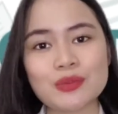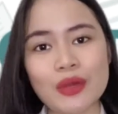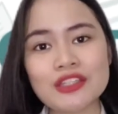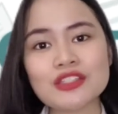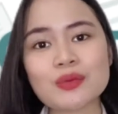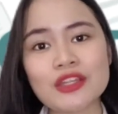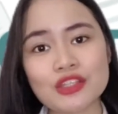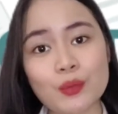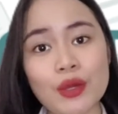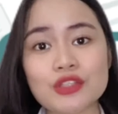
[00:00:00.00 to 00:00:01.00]

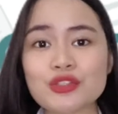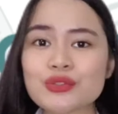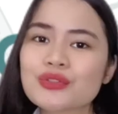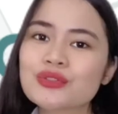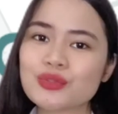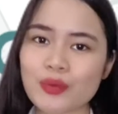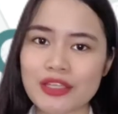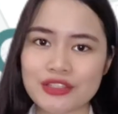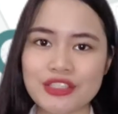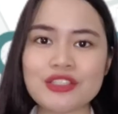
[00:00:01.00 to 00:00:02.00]
2021 to
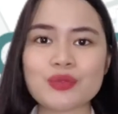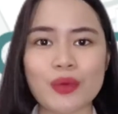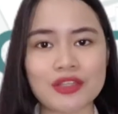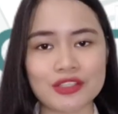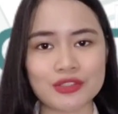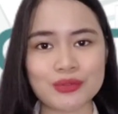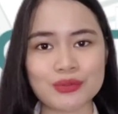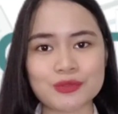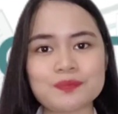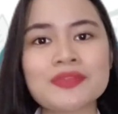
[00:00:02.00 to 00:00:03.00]

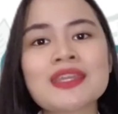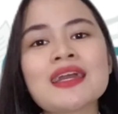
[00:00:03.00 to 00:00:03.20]
2022.